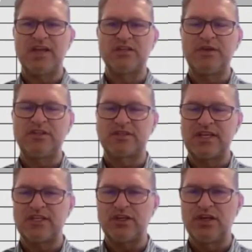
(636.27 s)
As we
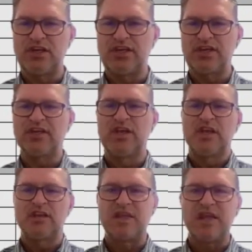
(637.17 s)
said earlier,
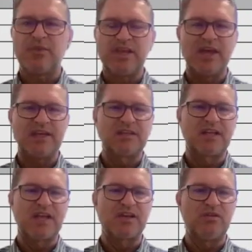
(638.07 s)
there we can
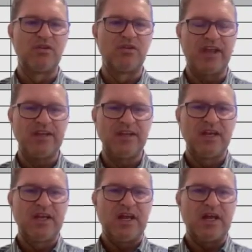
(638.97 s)
already
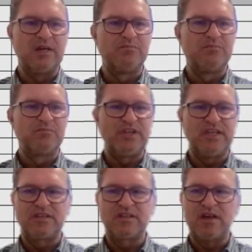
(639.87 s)
put
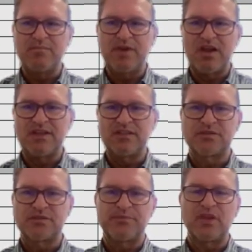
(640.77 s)
in timelines.